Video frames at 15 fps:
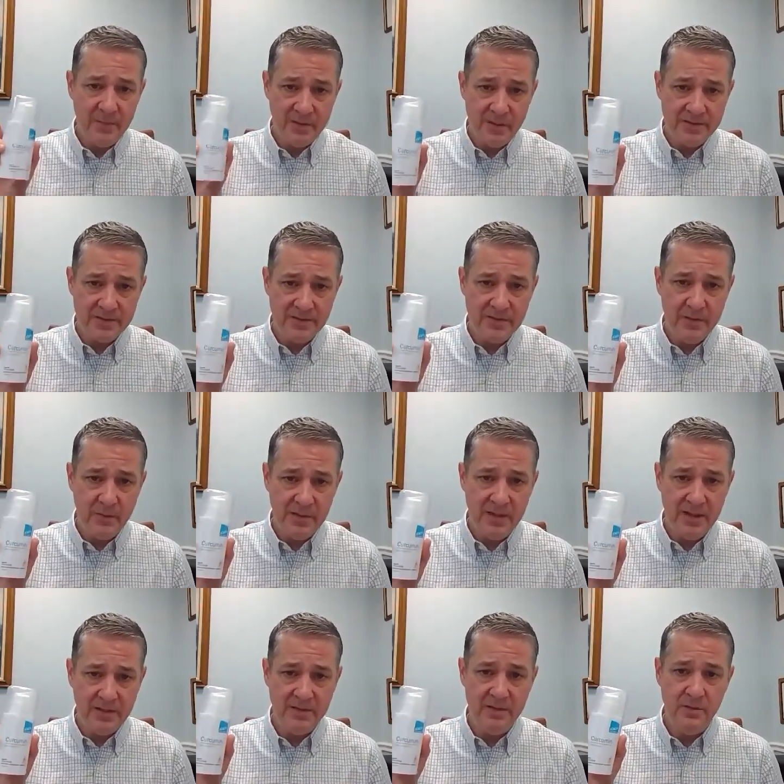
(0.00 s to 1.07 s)
but also too, we
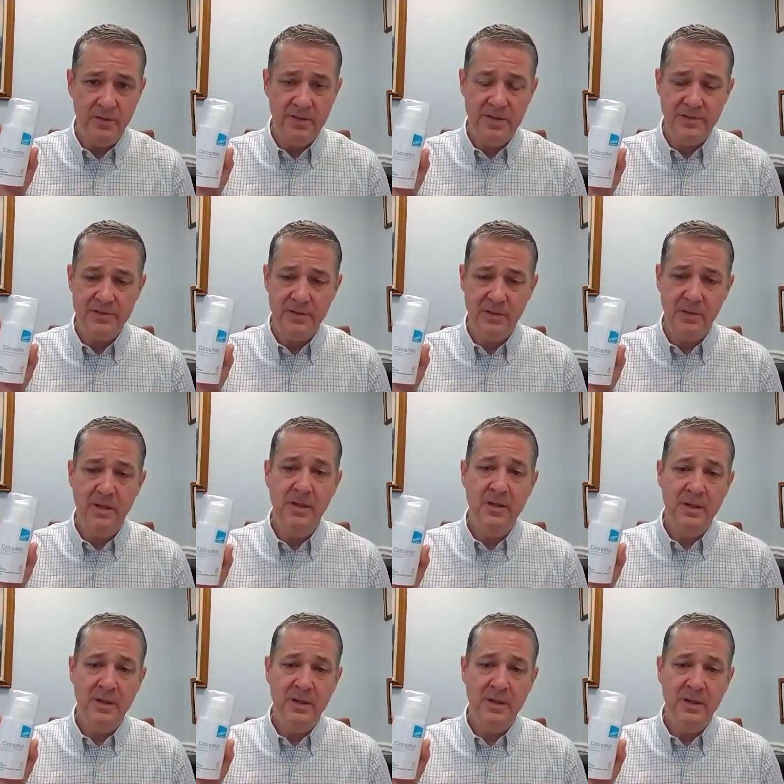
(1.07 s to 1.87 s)
like to do additional,